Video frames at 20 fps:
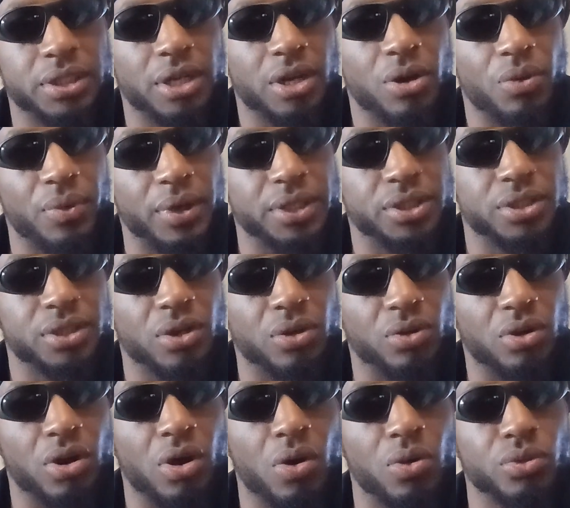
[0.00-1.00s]
their original
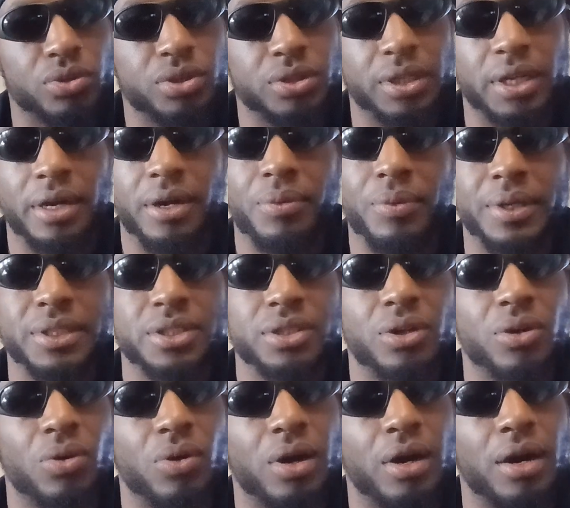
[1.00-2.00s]
culture, their
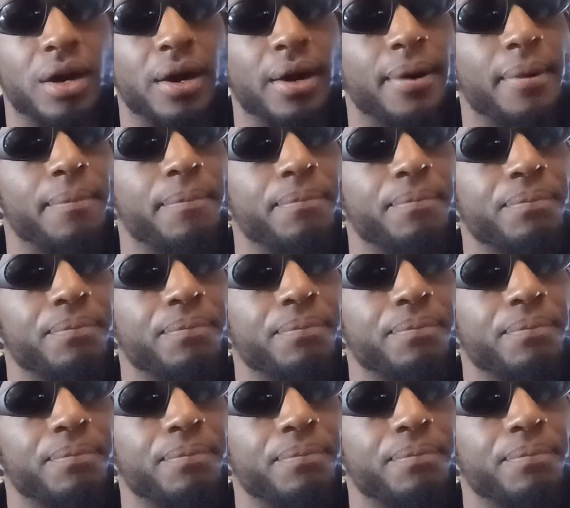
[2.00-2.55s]
original